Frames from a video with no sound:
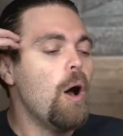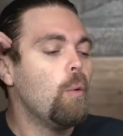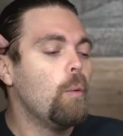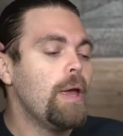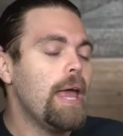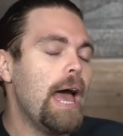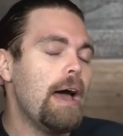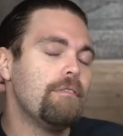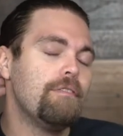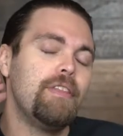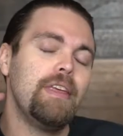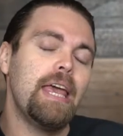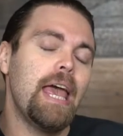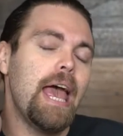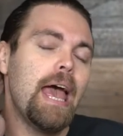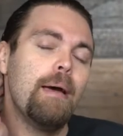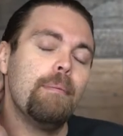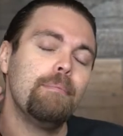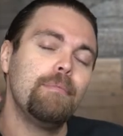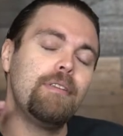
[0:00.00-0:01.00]
We have the
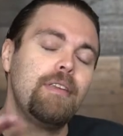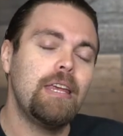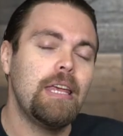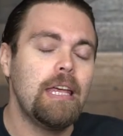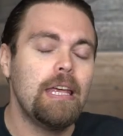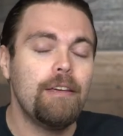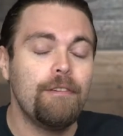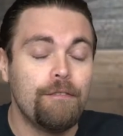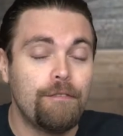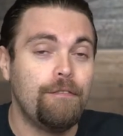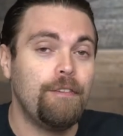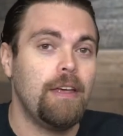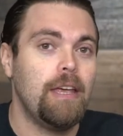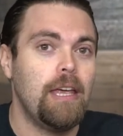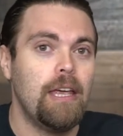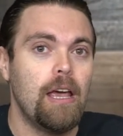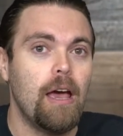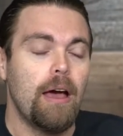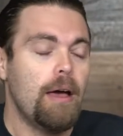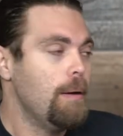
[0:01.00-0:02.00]

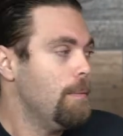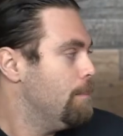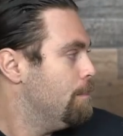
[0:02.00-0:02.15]
MTV